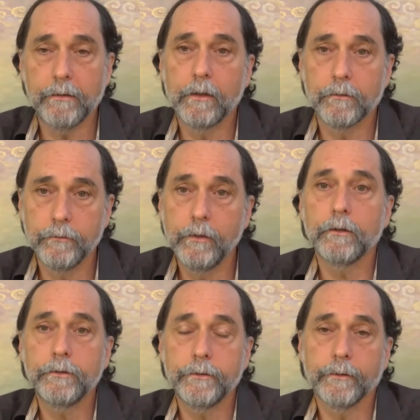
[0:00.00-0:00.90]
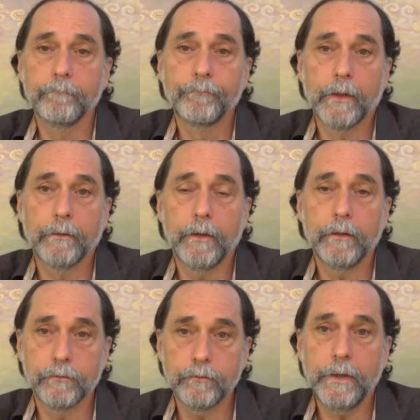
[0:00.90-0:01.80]
that is nourishing, okay,
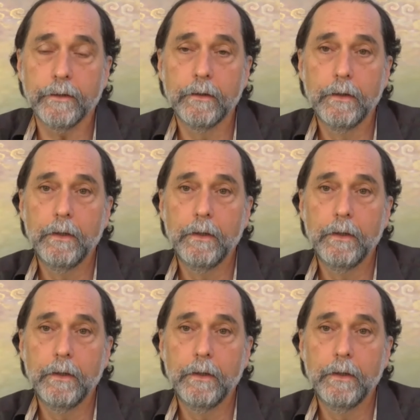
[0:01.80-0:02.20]
is sweet.